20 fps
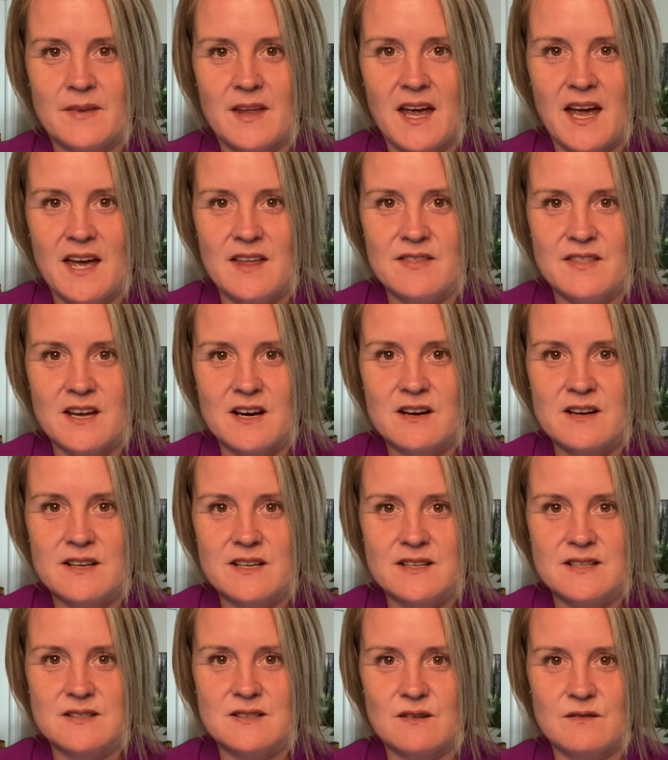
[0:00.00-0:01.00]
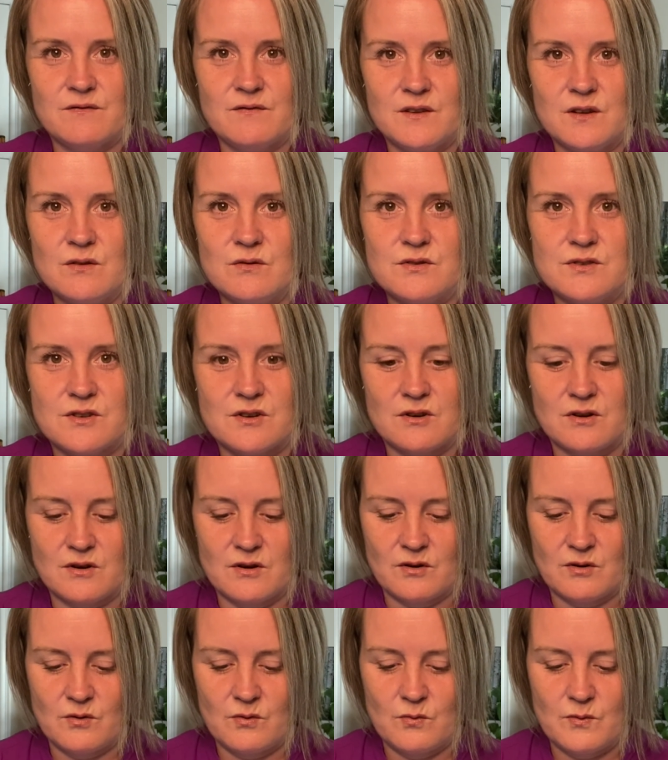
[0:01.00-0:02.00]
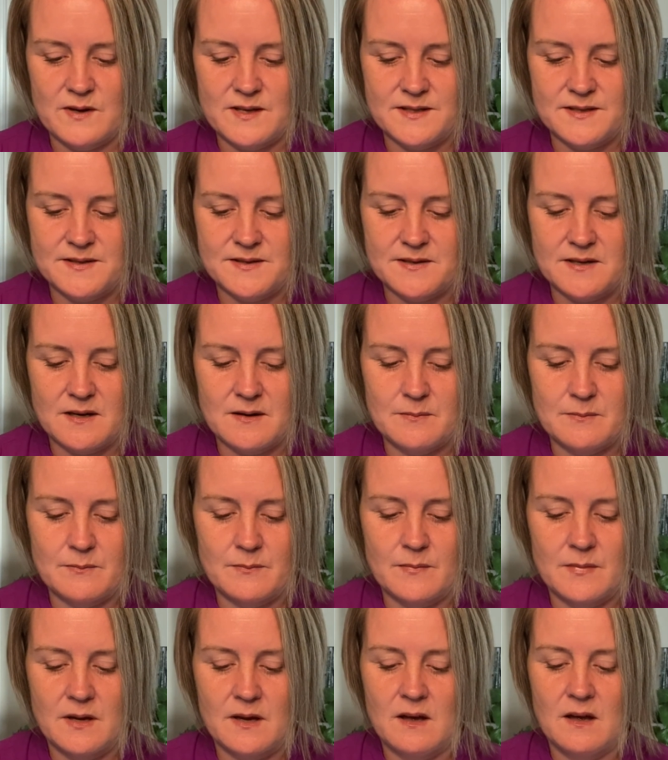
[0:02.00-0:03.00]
and there is future wisdom.